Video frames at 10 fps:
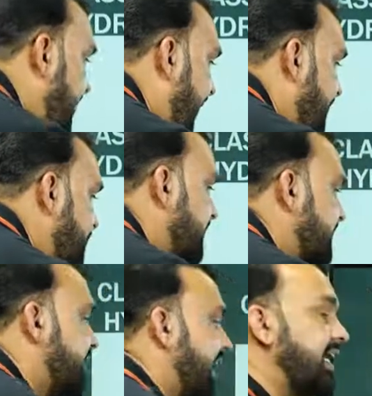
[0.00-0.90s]
the halogen
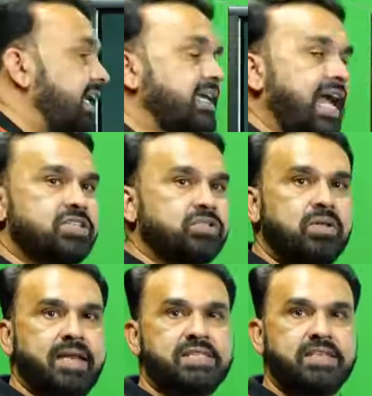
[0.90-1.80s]
is directly attached to the
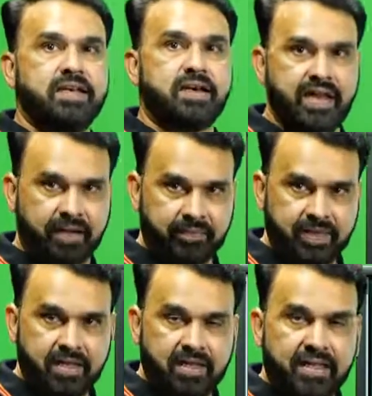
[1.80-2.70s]
benzene ring.
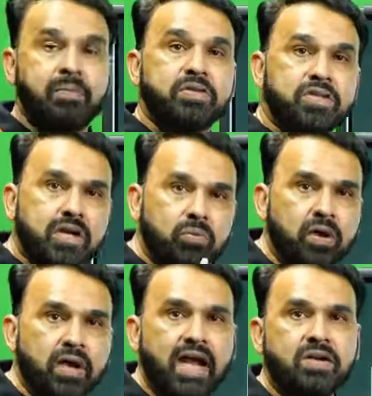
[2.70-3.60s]
That means
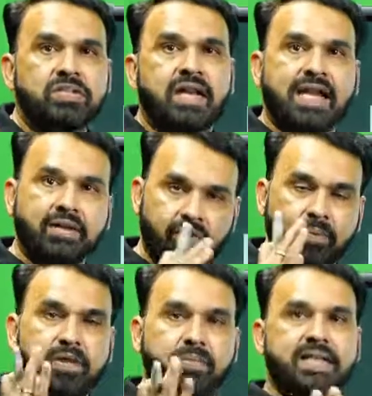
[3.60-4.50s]
remove a hydrogen atom
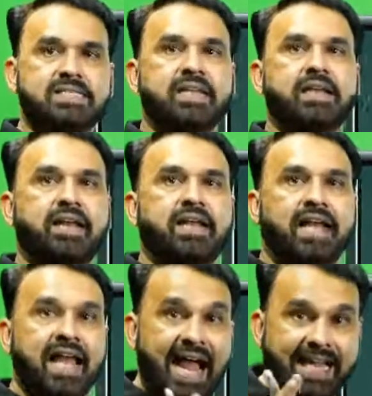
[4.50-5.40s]
from the benzene ring,
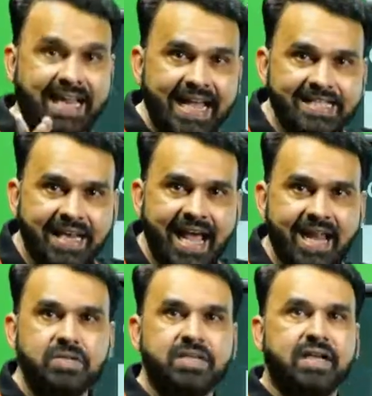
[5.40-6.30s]
attach a
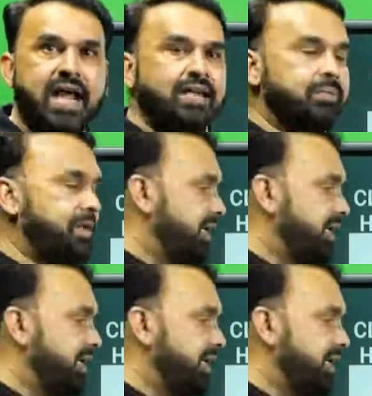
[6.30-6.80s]
halogen atom,